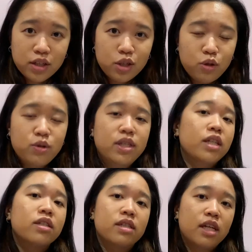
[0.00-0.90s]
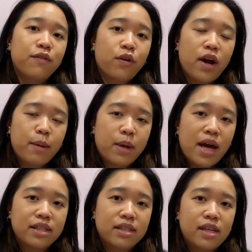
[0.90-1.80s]
used it to study for her
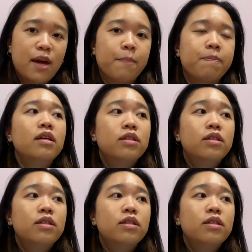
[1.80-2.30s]
MCATs exam.